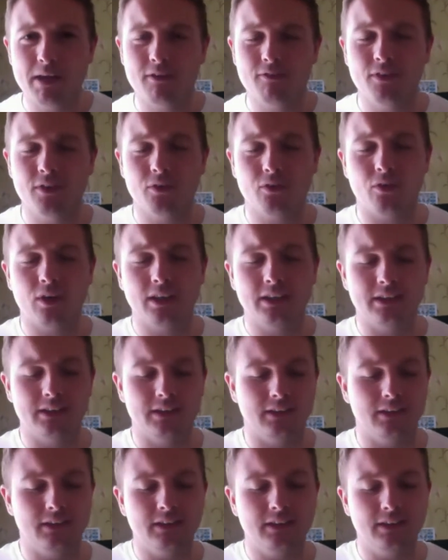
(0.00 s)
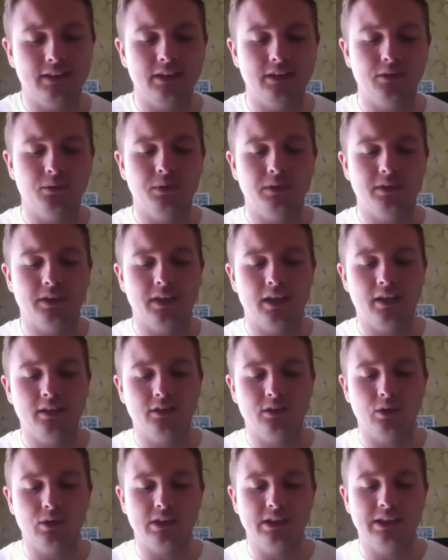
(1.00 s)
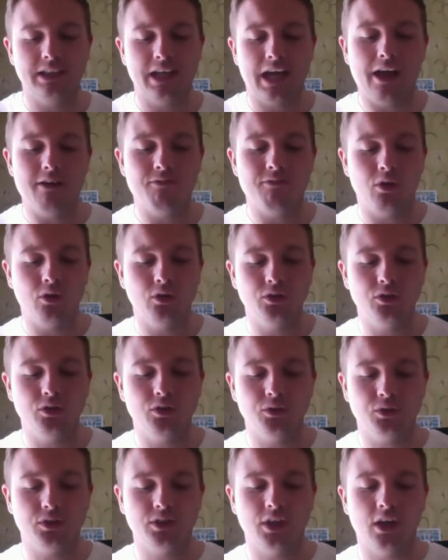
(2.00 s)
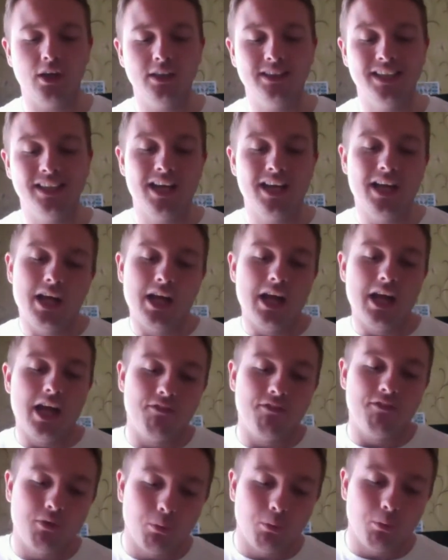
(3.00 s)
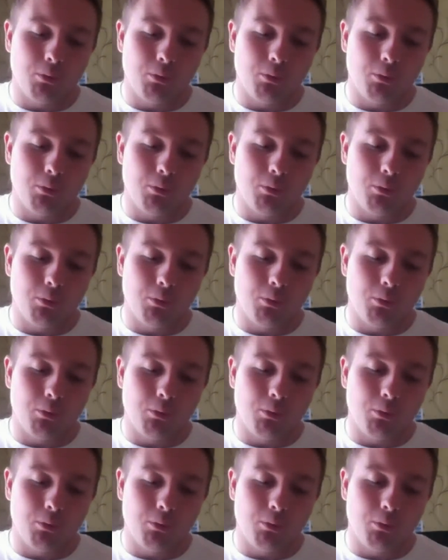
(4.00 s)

field races, I think he's always a jockey to have on your side. If you